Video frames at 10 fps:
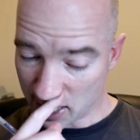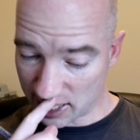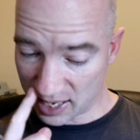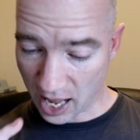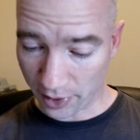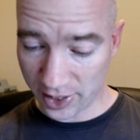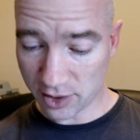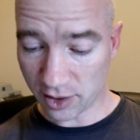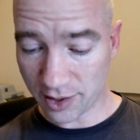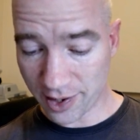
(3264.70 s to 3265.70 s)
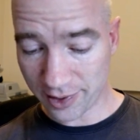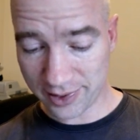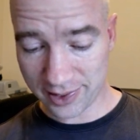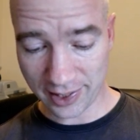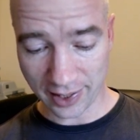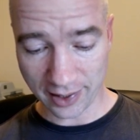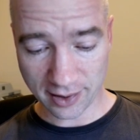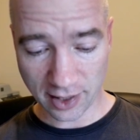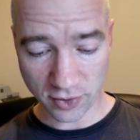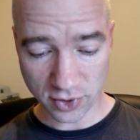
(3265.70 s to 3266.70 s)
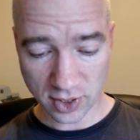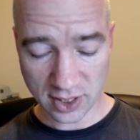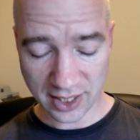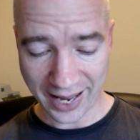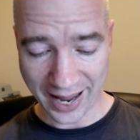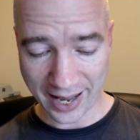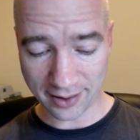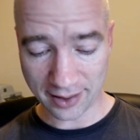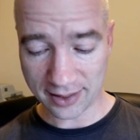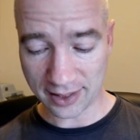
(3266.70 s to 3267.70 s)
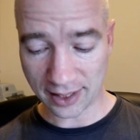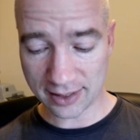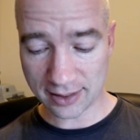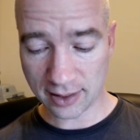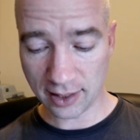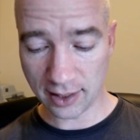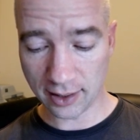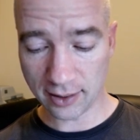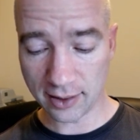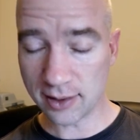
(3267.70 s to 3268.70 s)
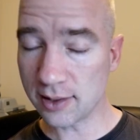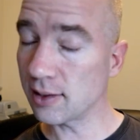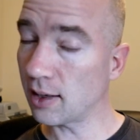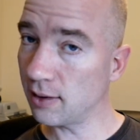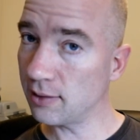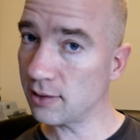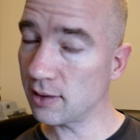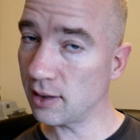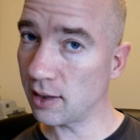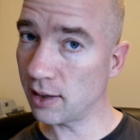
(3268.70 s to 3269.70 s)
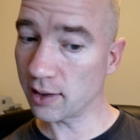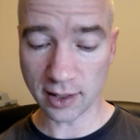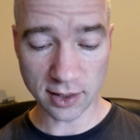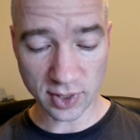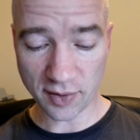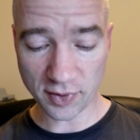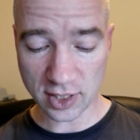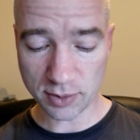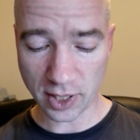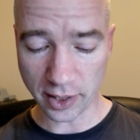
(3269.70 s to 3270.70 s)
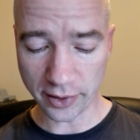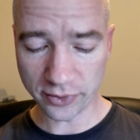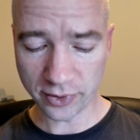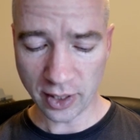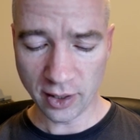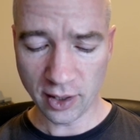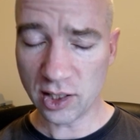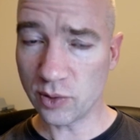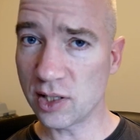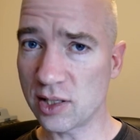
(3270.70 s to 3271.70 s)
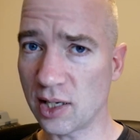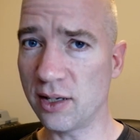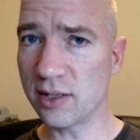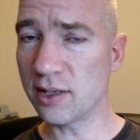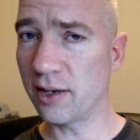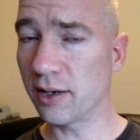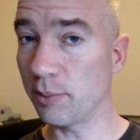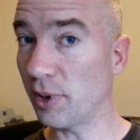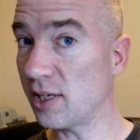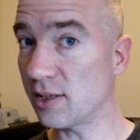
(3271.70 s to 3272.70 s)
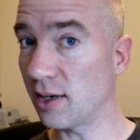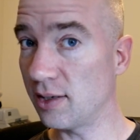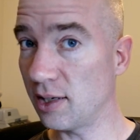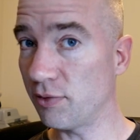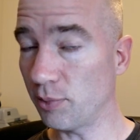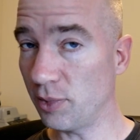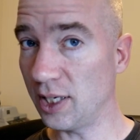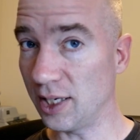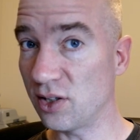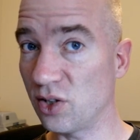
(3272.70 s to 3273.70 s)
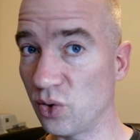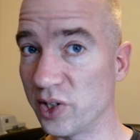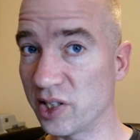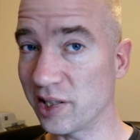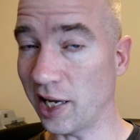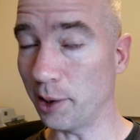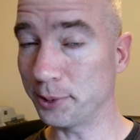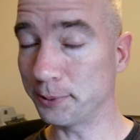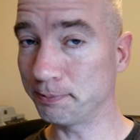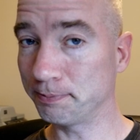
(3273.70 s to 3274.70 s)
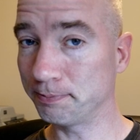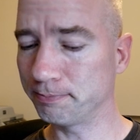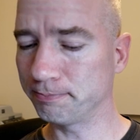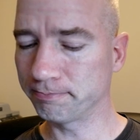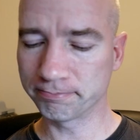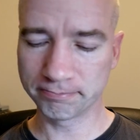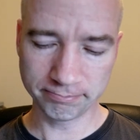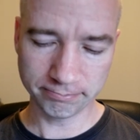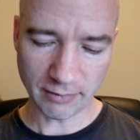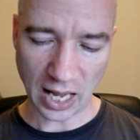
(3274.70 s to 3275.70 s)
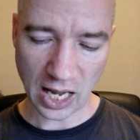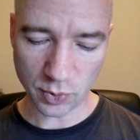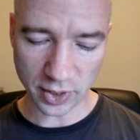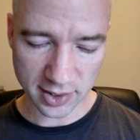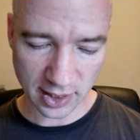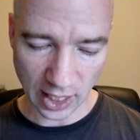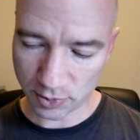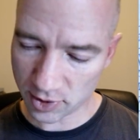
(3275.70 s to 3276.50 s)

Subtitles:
Now, he's got 9, 10. I've got 10, 16. It sounds like, and I don't have any spells, so it sounds like the best idea for me is to escape. I will escape.